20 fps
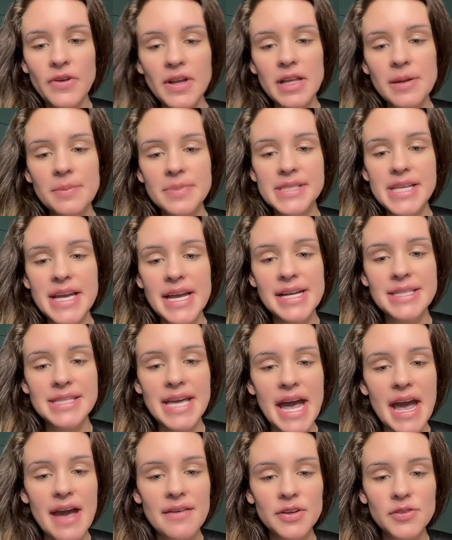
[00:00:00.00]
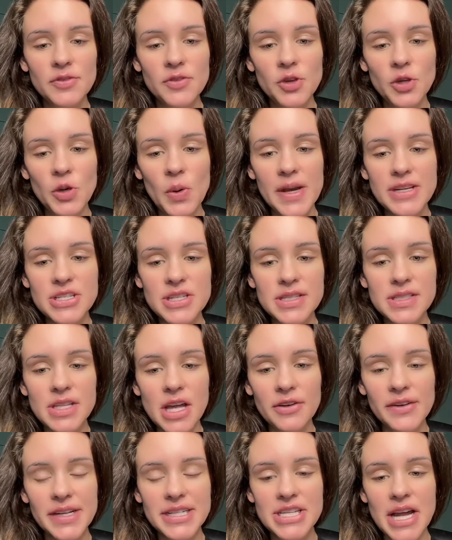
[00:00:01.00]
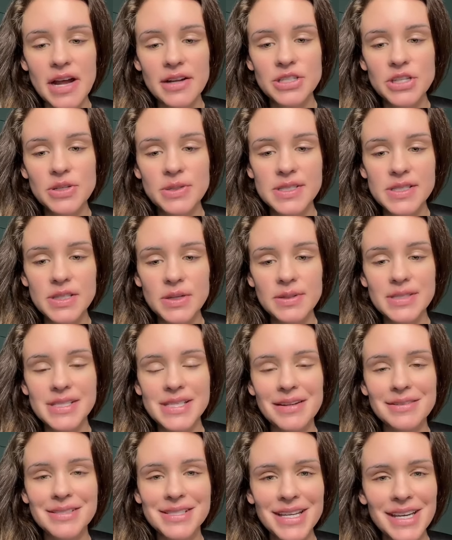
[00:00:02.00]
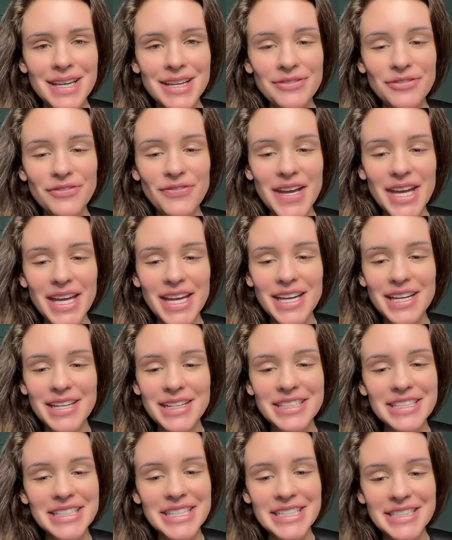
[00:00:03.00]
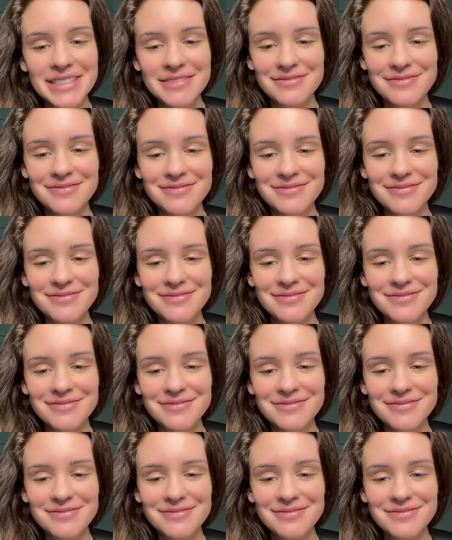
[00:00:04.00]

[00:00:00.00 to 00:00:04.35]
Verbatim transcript: Philip says, "Hey, I have a few questions. I'll reach out to you soon. Sounds good, Phil."